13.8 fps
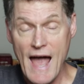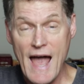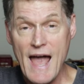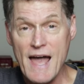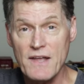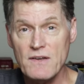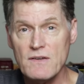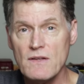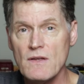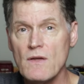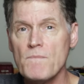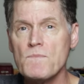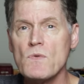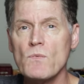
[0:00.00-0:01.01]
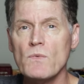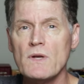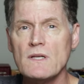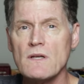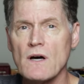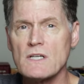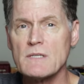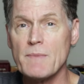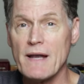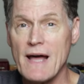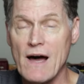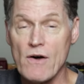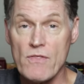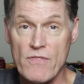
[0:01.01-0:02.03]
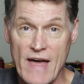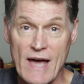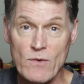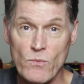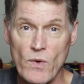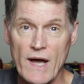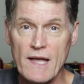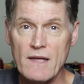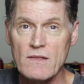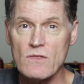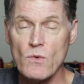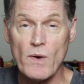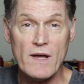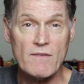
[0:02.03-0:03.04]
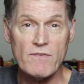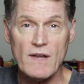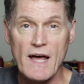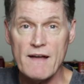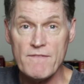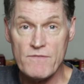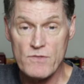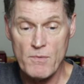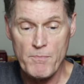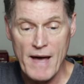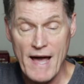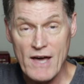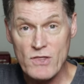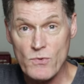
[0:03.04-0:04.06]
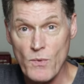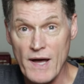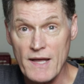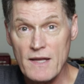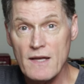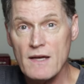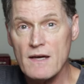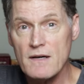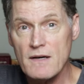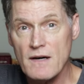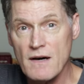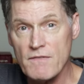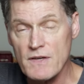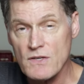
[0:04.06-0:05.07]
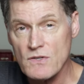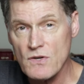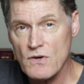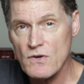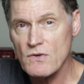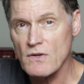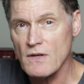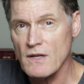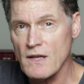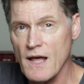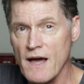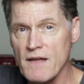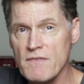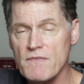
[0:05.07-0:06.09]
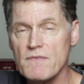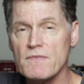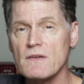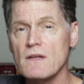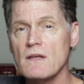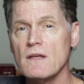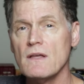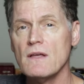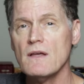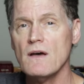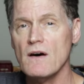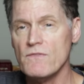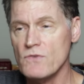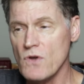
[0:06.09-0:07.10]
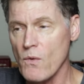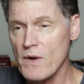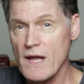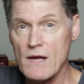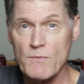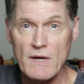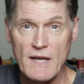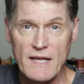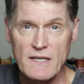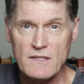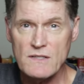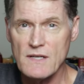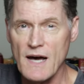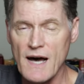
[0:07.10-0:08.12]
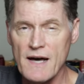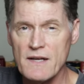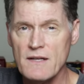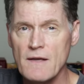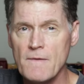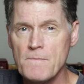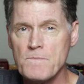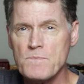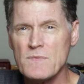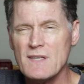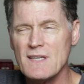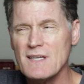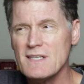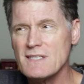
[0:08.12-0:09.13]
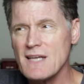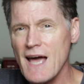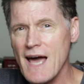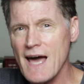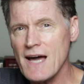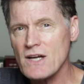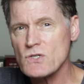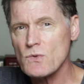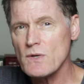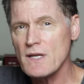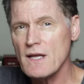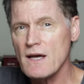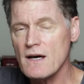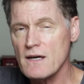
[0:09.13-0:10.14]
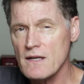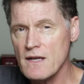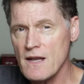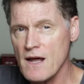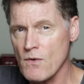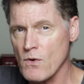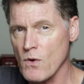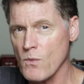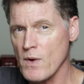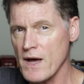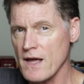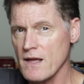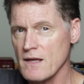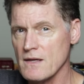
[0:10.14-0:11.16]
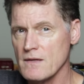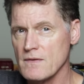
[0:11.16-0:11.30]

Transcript: And when he talks about how that way, the way of life, the pathway of eternal life, of knowing and relating to God, is actually a narrow way.